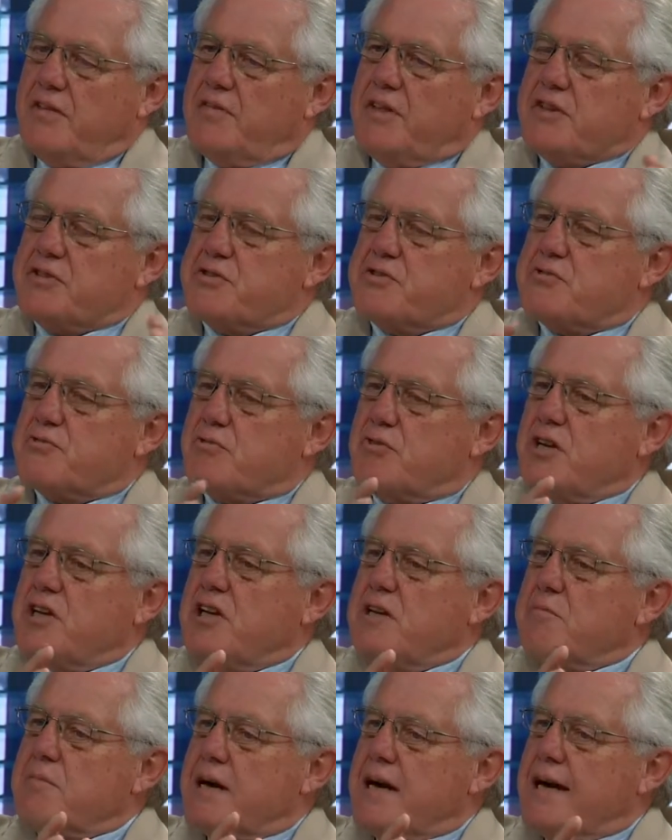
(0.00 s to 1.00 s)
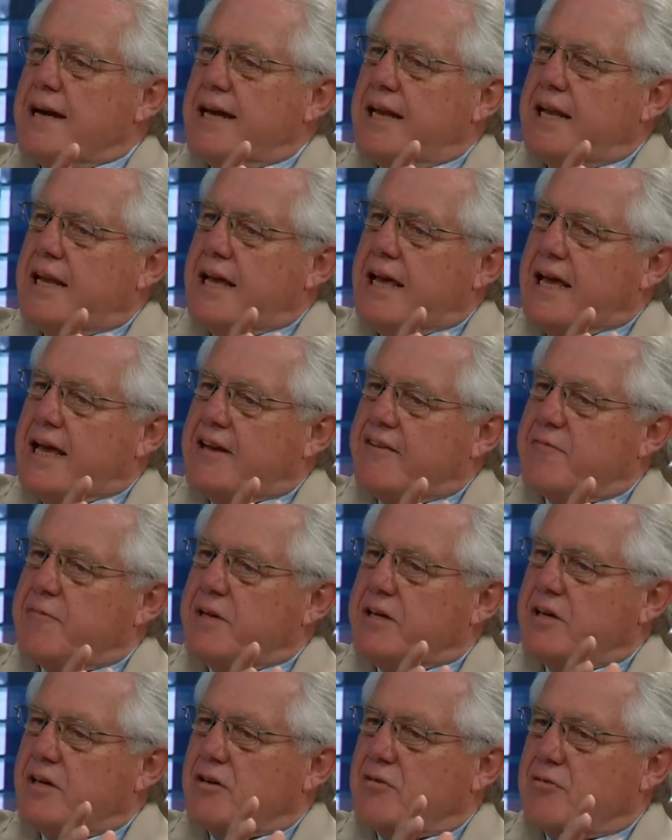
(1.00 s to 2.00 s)
this dream I had had of
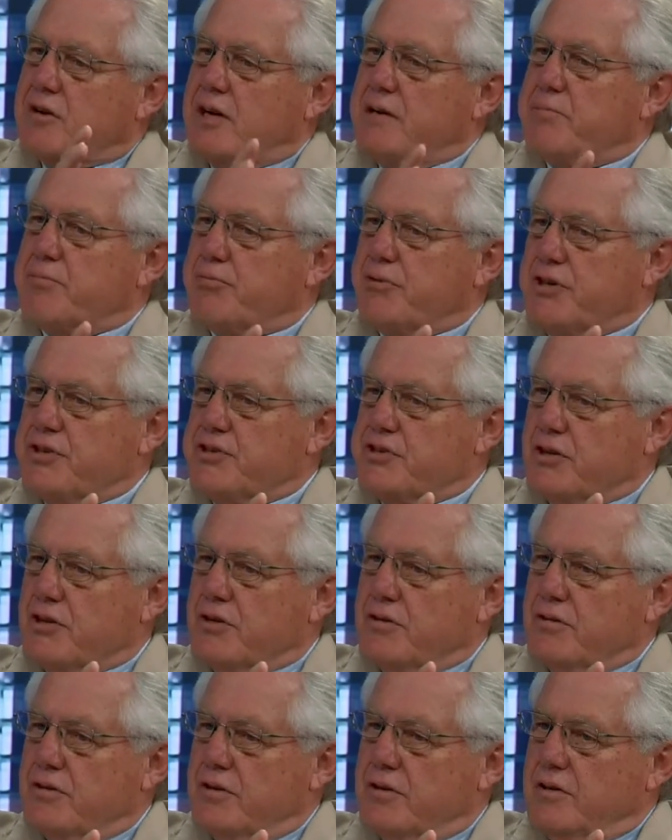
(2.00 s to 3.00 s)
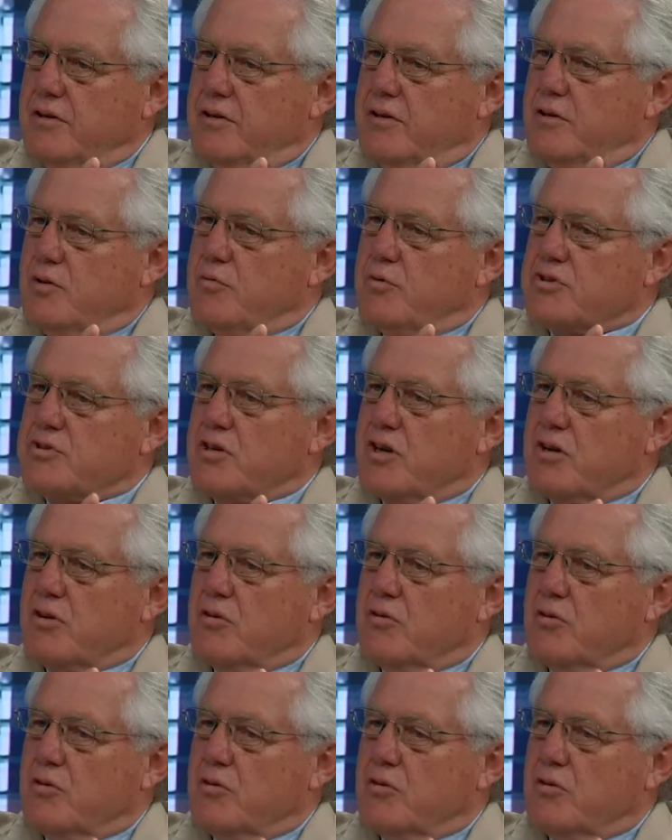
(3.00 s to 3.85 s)
being a great preacher mm -hmm. was on